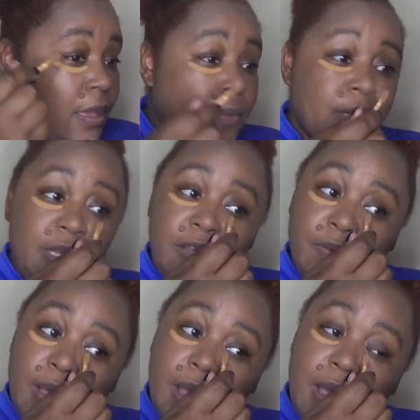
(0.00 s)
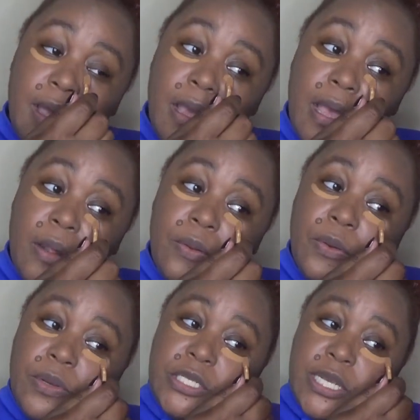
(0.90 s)
I believe, I don't know
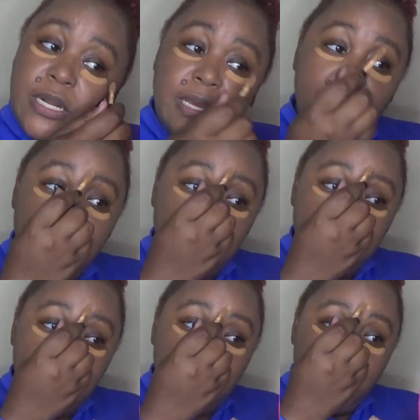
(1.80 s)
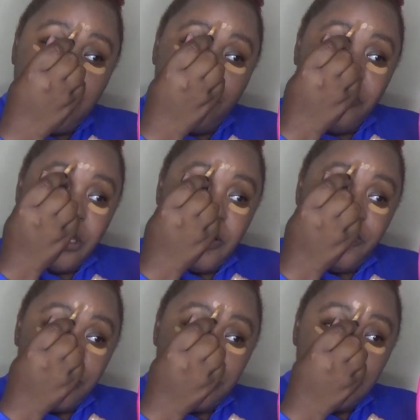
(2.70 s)
what shade I got. This is pretty full
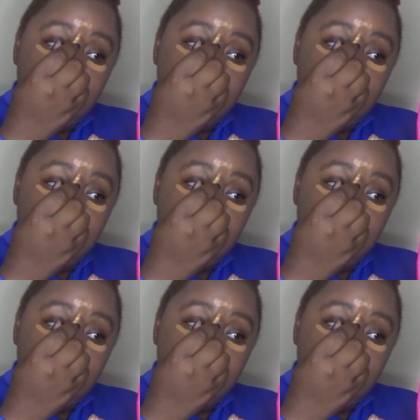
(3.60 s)
coverage.